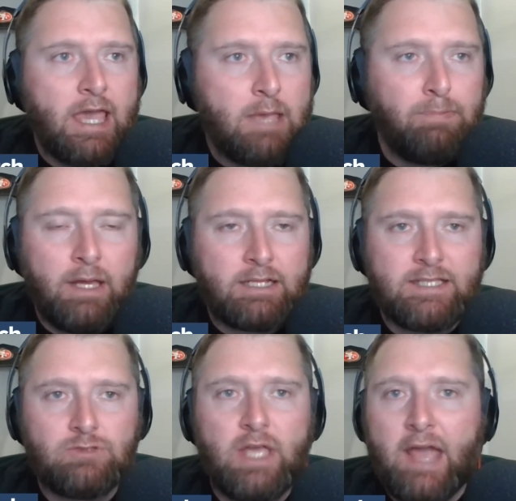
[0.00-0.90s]
He played
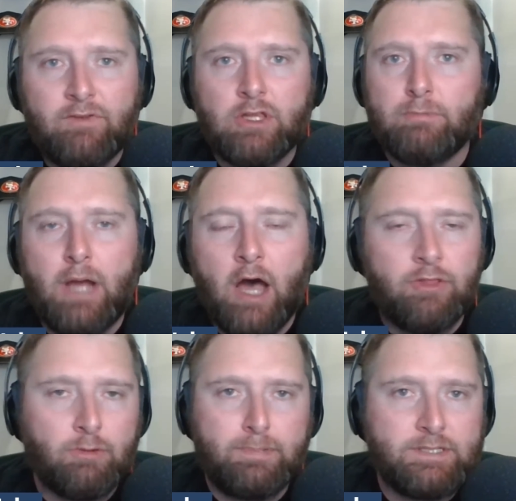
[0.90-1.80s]
essentially every
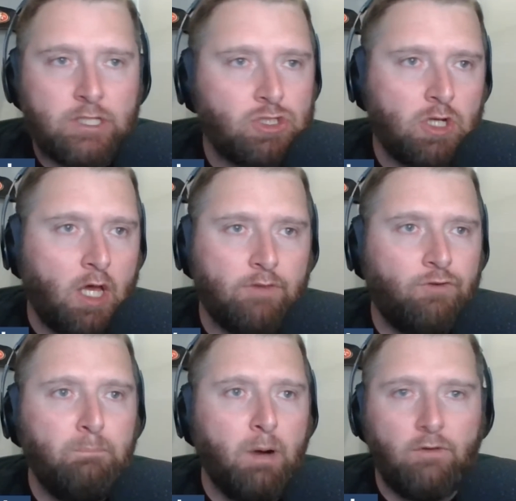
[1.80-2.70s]
other position on the
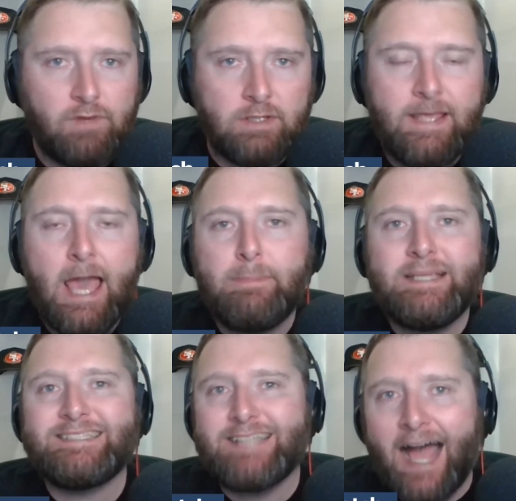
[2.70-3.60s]
football field
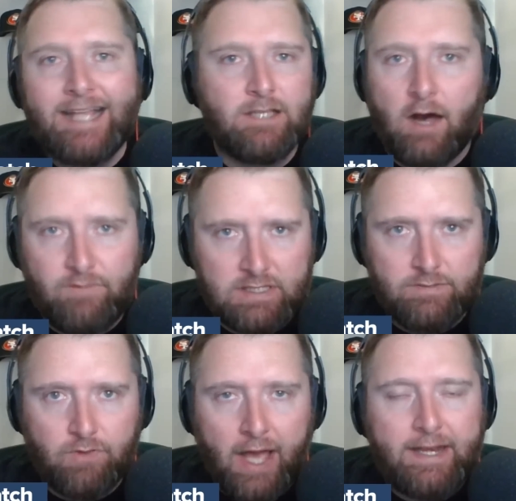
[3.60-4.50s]
besides
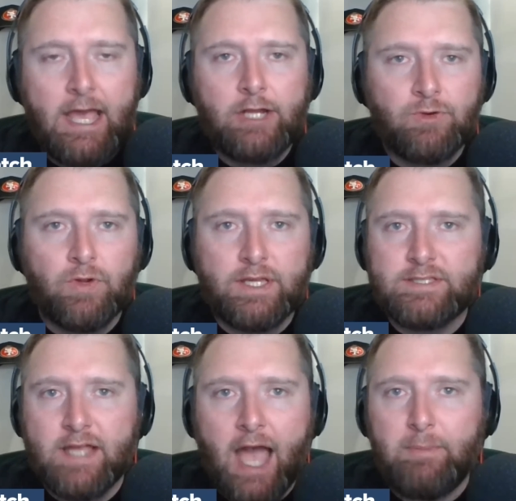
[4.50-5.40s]
offensive line during
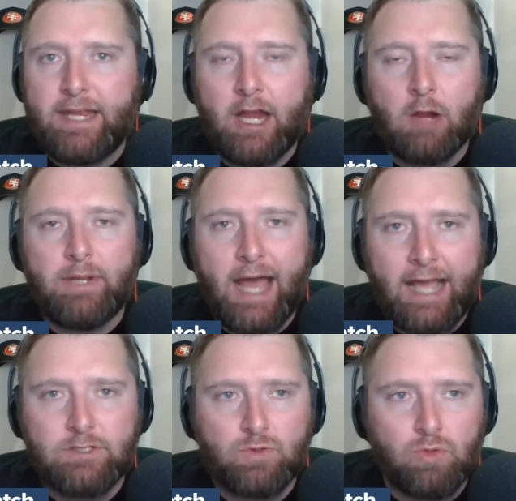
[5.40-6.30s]
his time at Harriman
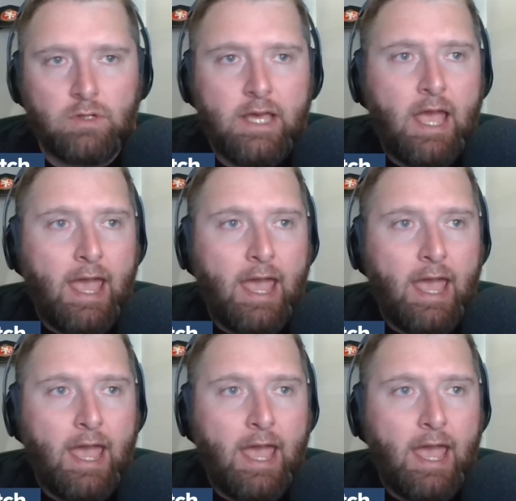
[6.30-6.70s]
High School.